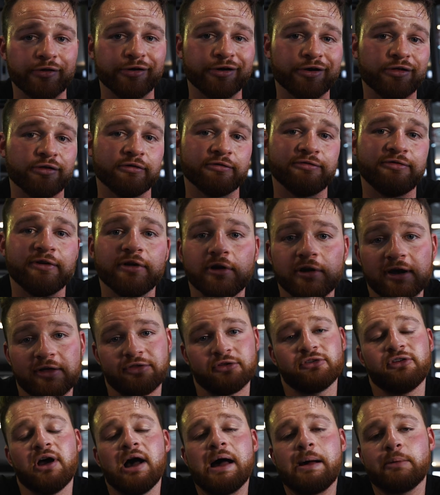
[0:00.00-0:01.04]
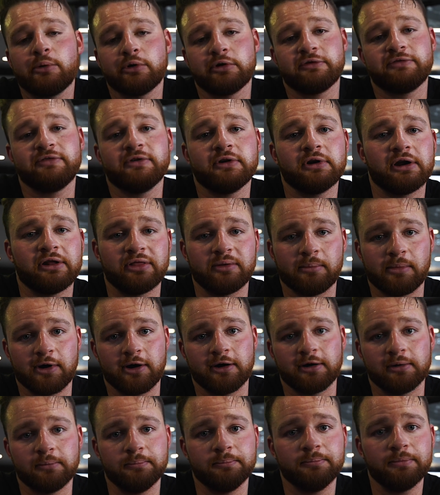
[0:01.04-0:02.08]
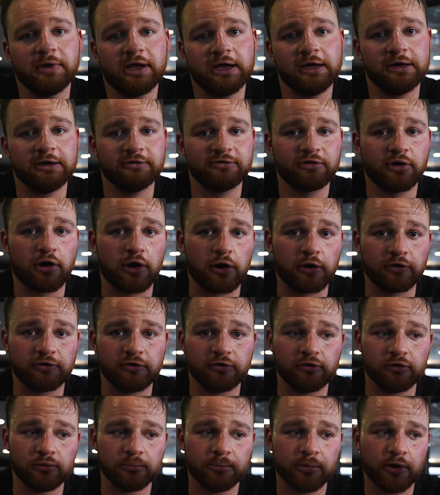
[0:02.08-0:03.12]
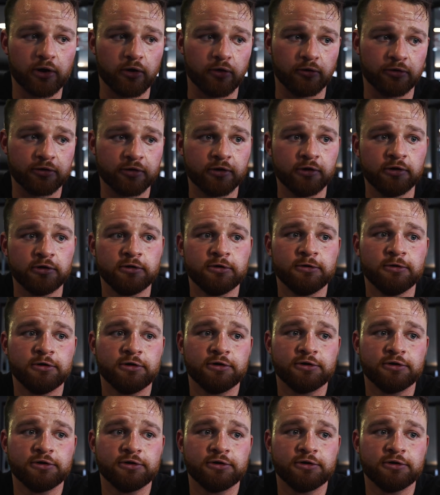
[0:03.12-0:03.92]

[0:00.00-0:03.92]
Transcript: You either feel it at the top or you feel it at the bottom, and it's hard to do both.